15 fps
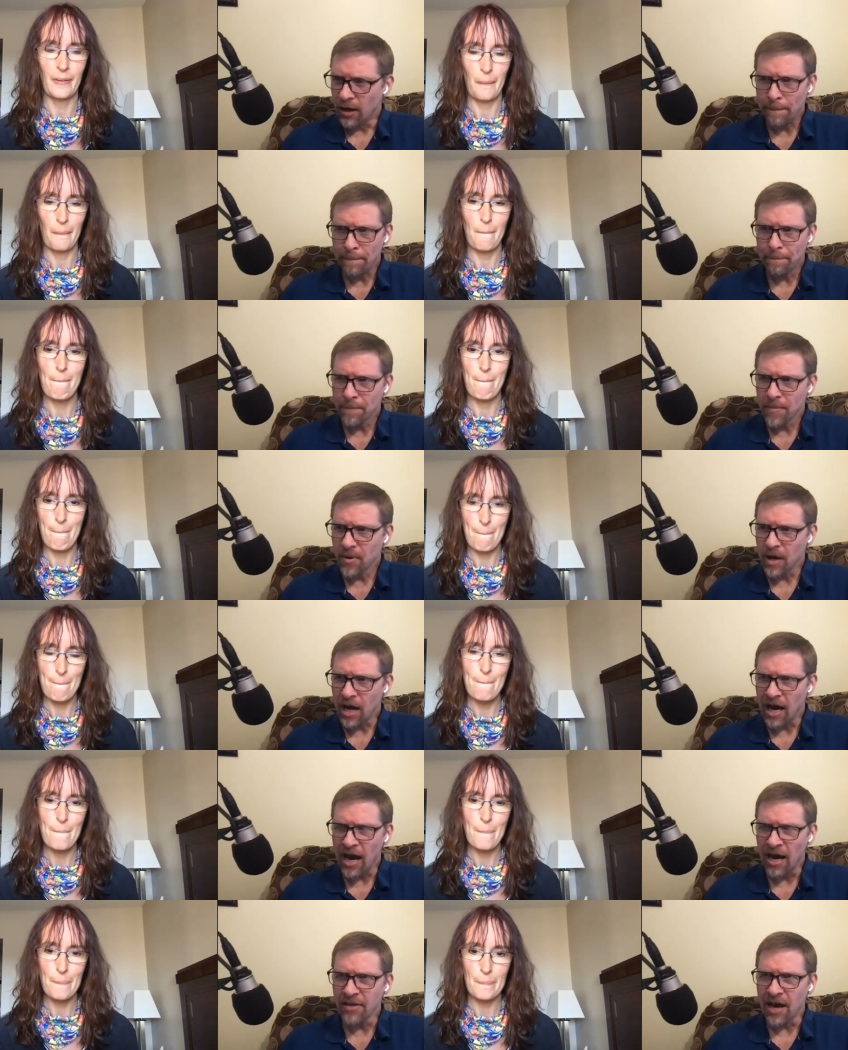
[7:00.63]
Speaker 1: um,
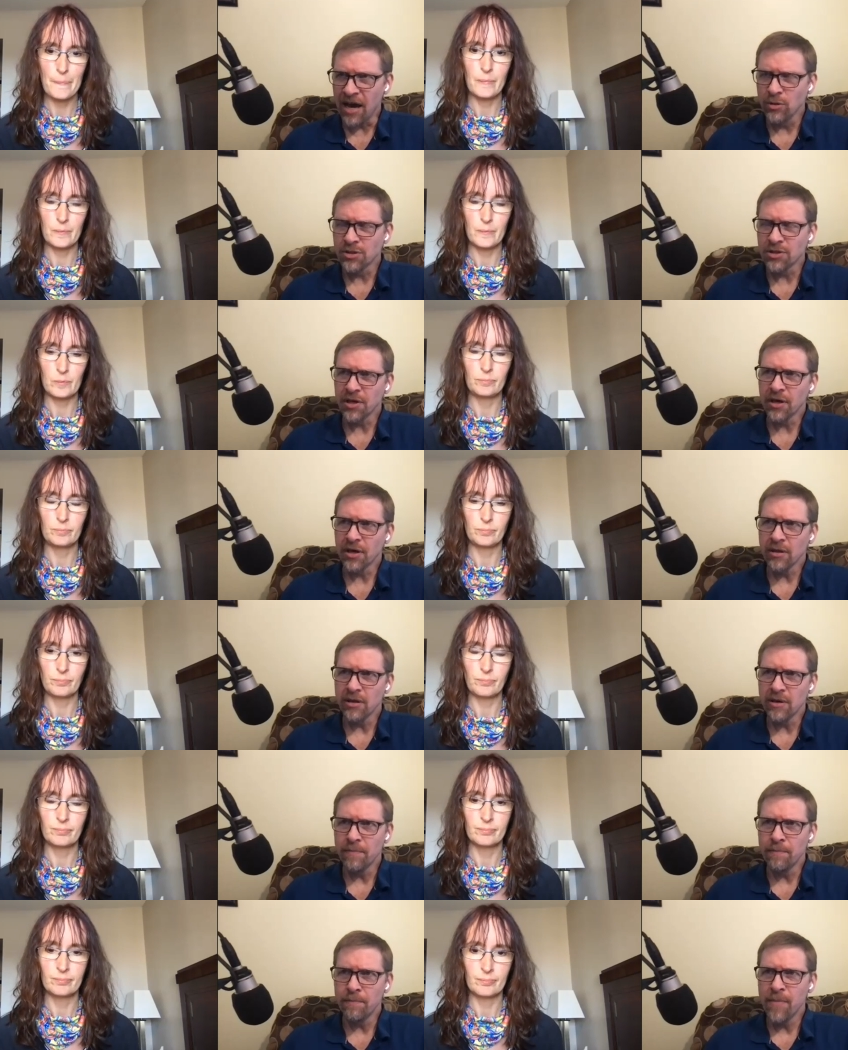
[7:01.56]
I, I was thinking
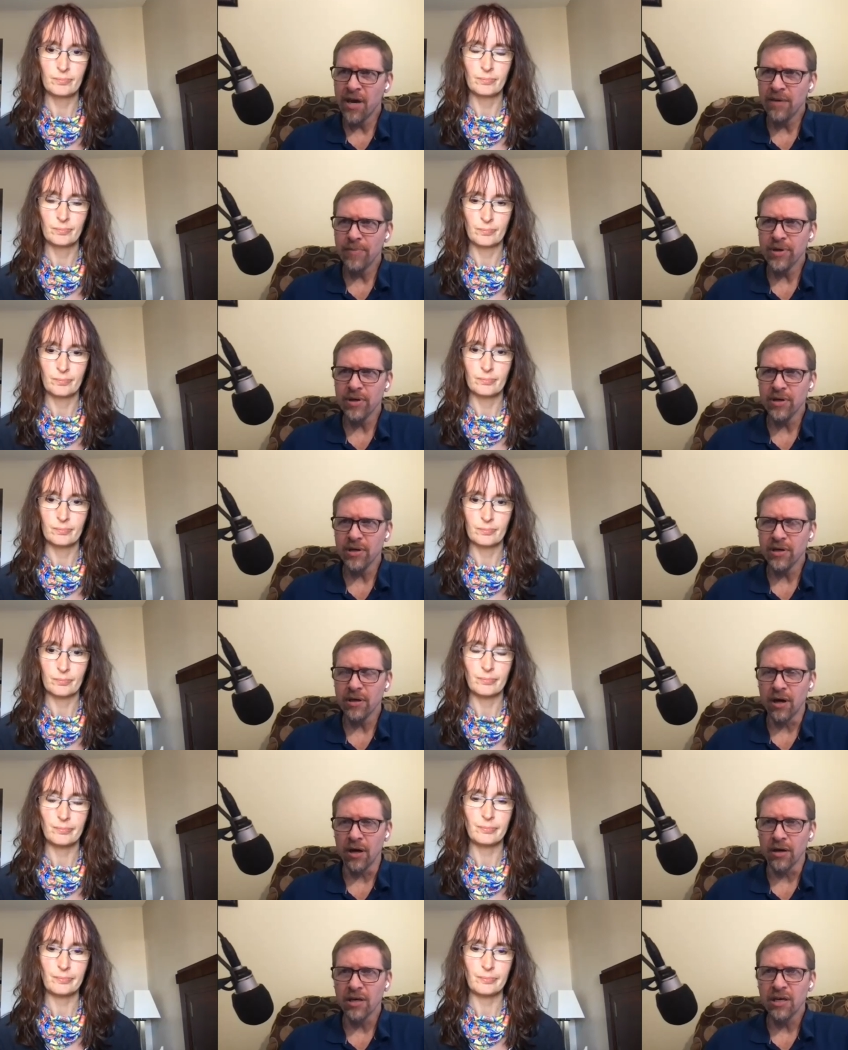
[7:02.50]
that maybe
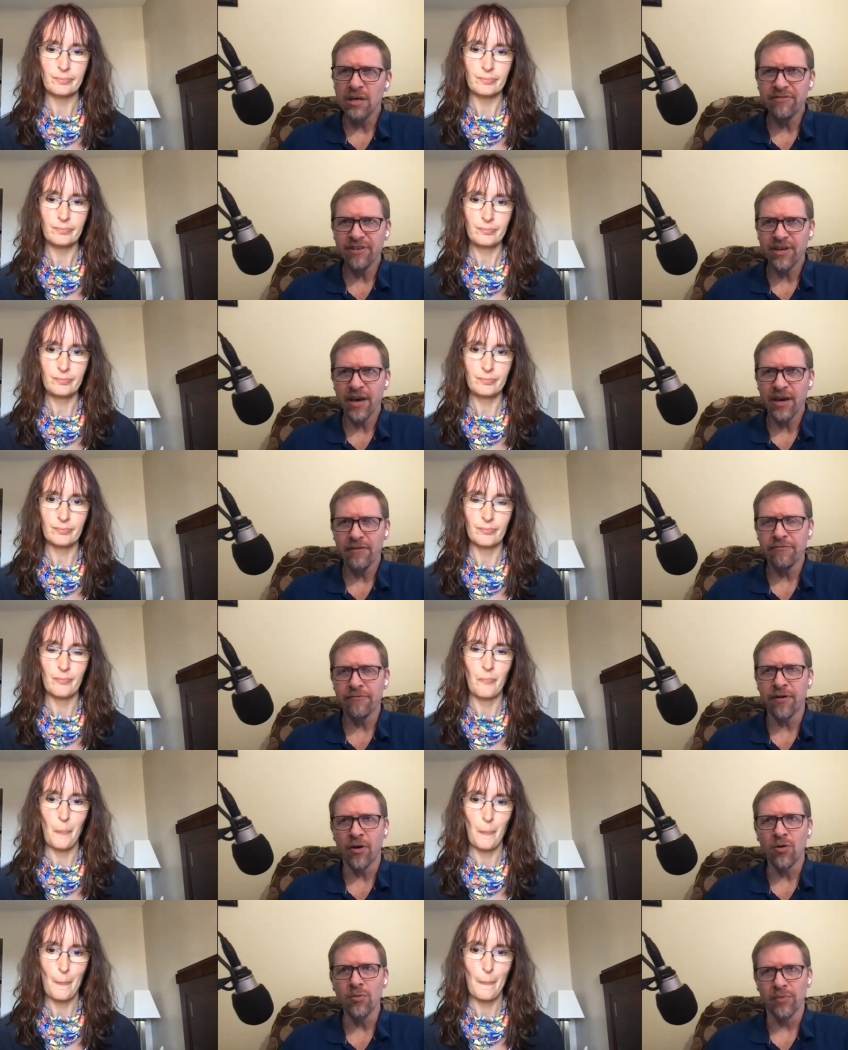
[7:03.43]
uh, EVA
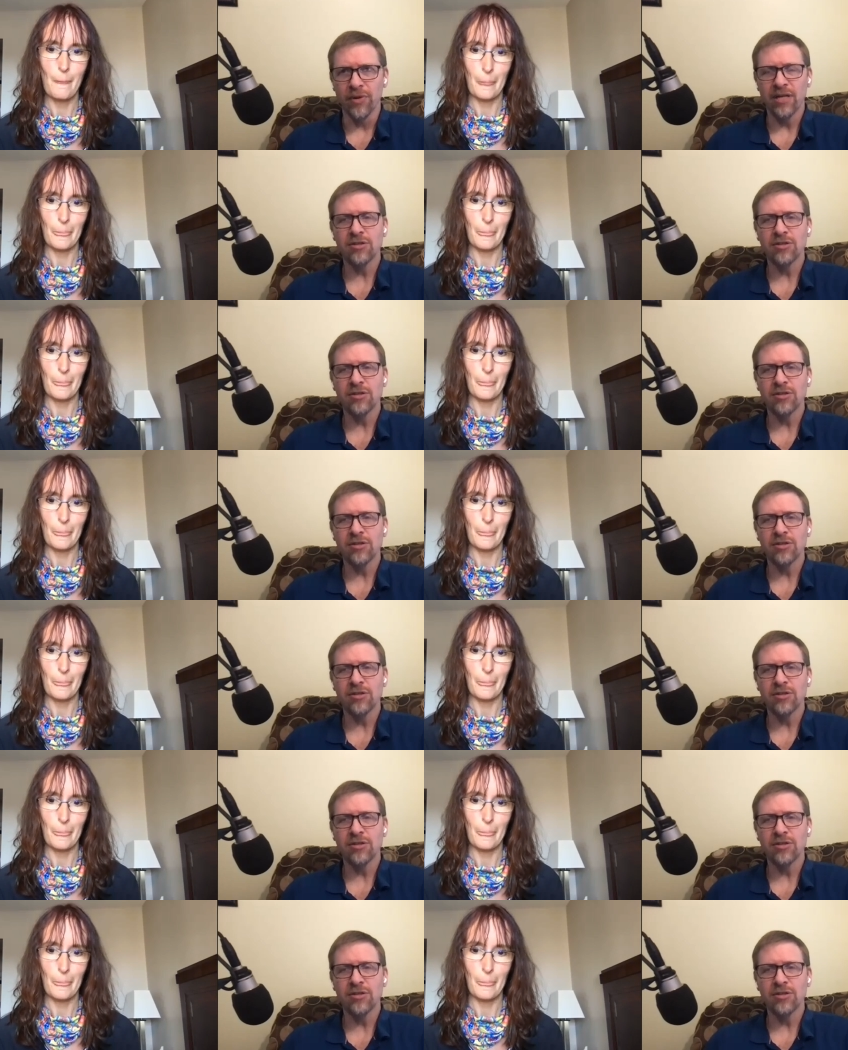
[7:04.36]
foam, that